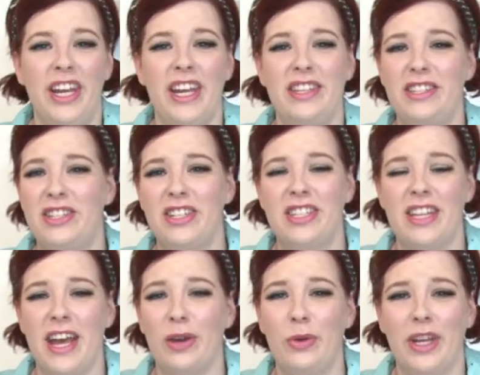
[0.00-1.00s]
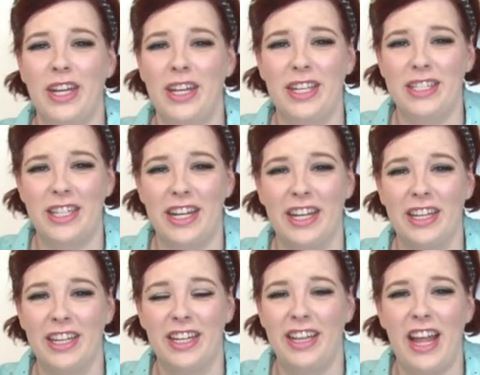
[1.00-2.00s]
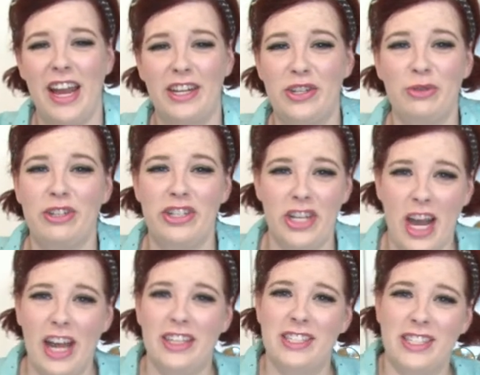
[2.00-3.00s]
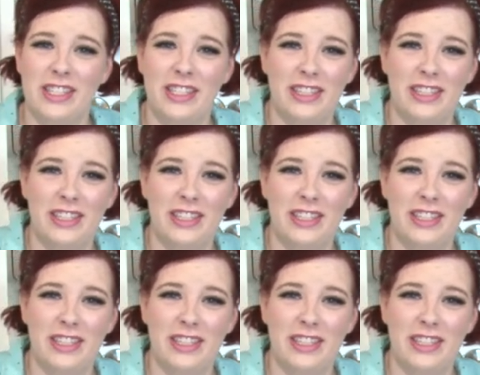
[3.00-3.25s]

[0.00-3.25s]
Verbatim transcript: It's just that quick and easy, like doing shots.